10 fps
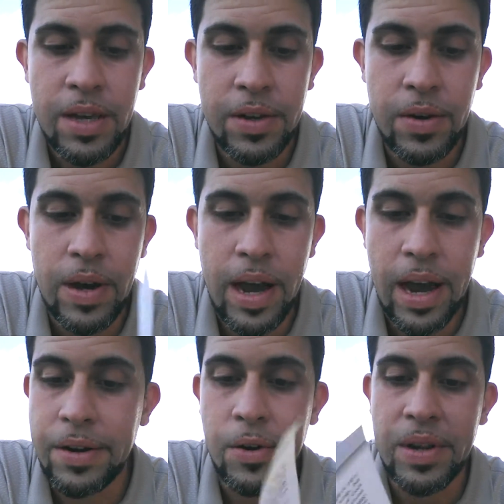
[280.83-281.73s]
you know
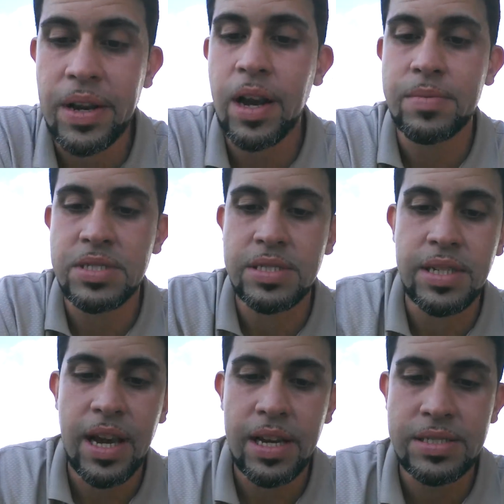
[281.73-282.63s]
I know it'll come to you.
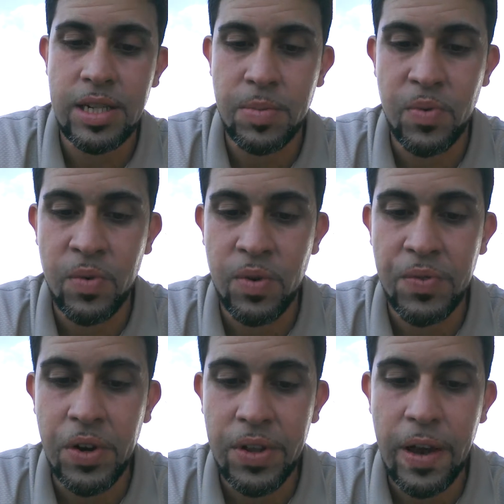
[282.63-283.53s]
God's gonna
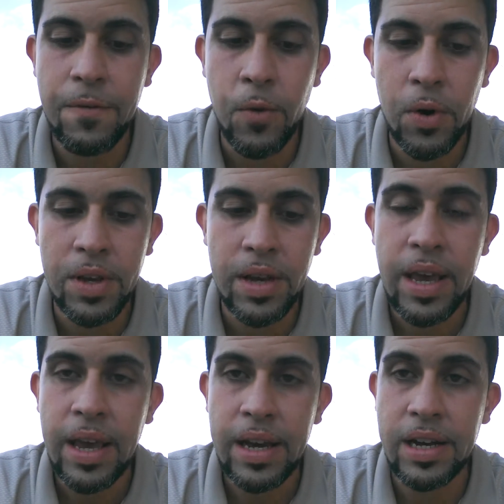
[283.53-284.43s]
reveal that for you,
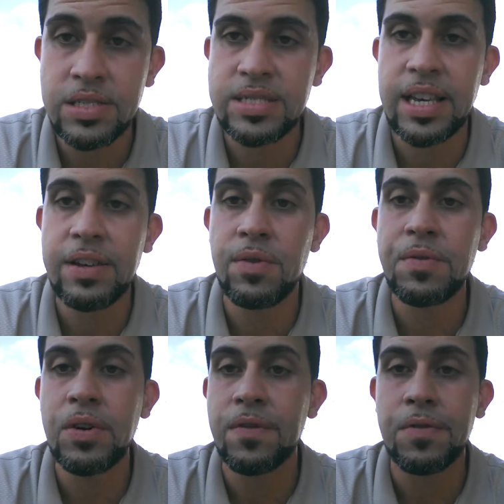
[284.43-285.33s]
uh, just like He
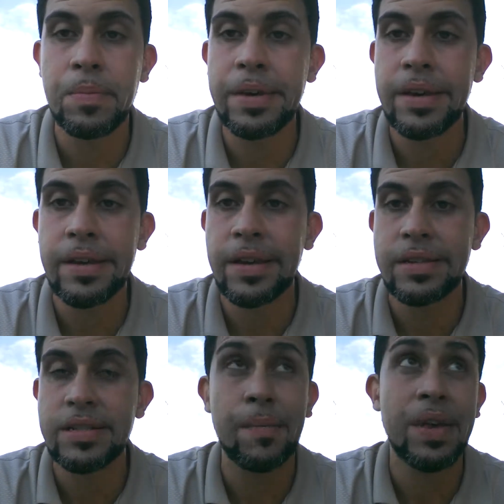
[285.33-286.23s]
revealed it for me. And,
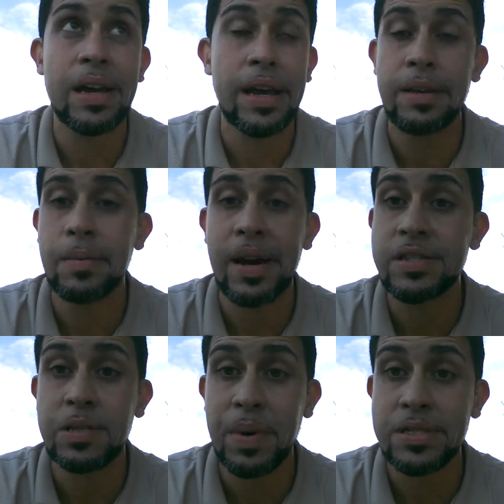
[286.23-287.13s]
and I'm not
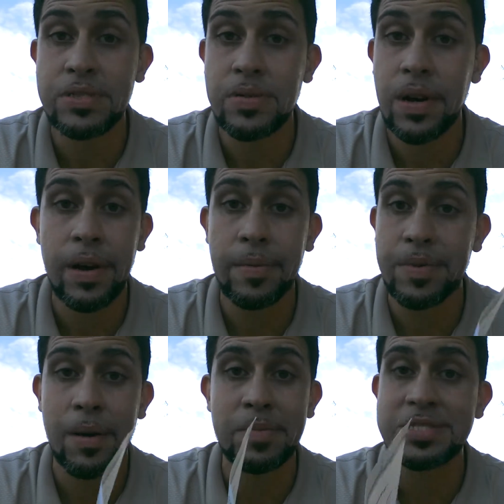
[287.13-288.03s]
anybody special.
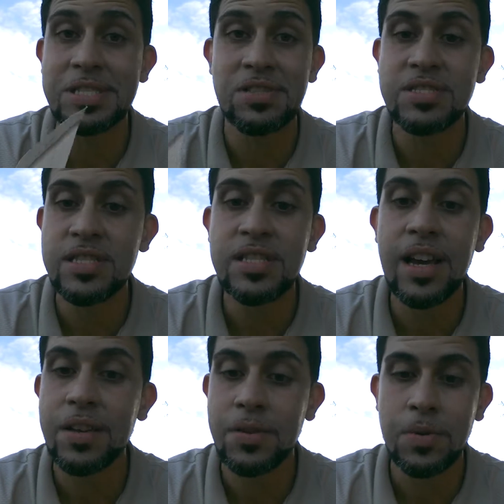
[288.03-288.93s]
I'm, I'm a sinner just
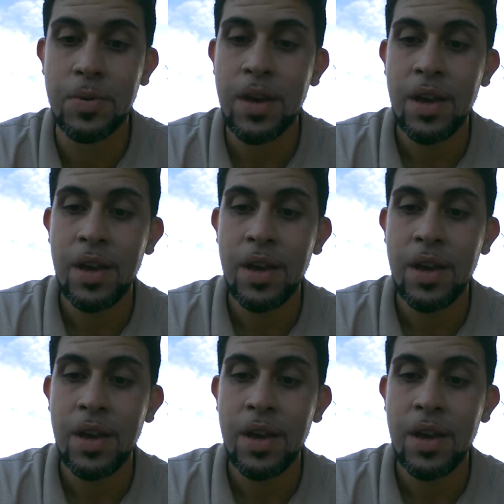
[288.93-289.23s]
like you